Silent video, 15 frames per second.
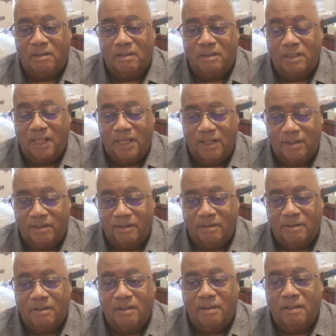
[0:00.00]
later.
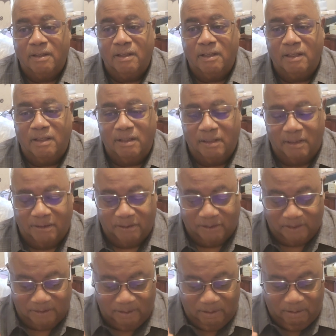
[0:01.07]

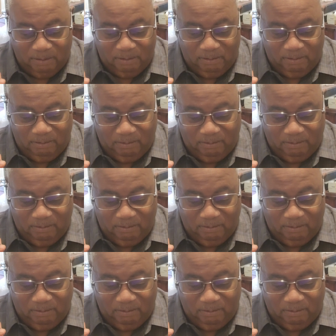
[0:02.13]
So